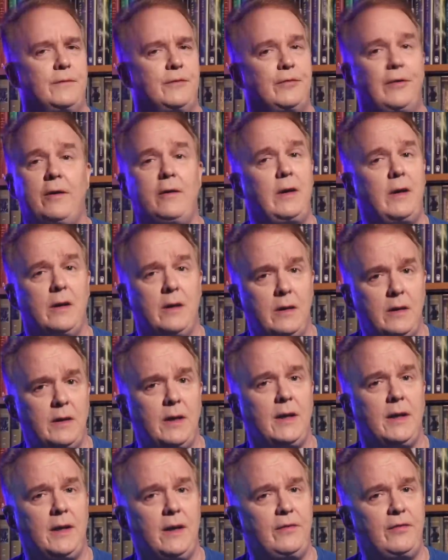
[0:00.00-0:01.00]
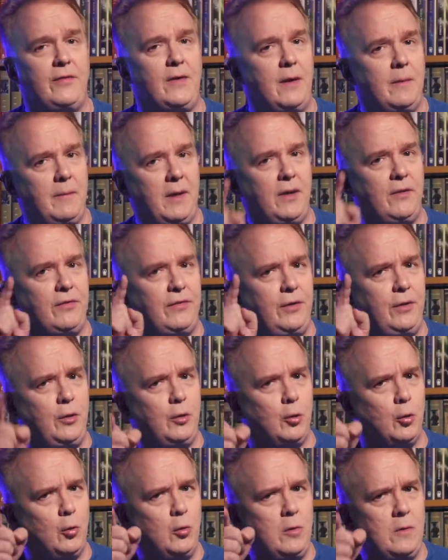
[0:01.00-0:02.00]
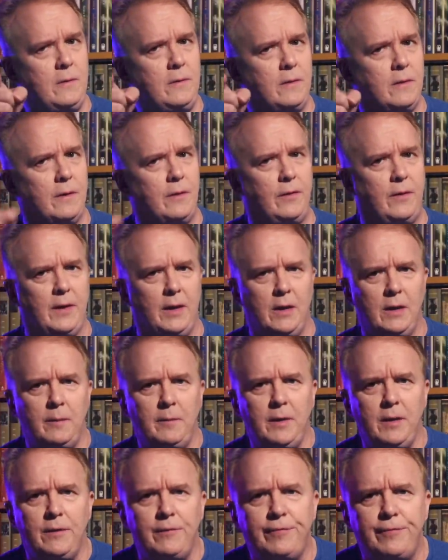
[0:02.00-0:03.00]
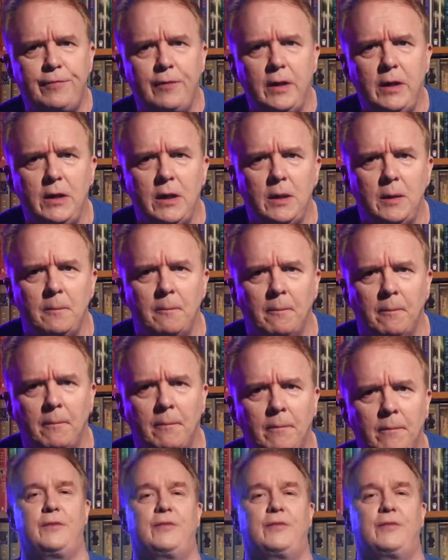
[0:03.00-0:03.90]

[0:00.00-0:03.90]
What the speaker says: Sorry, hon, I guess that makes you the enemy of freedom.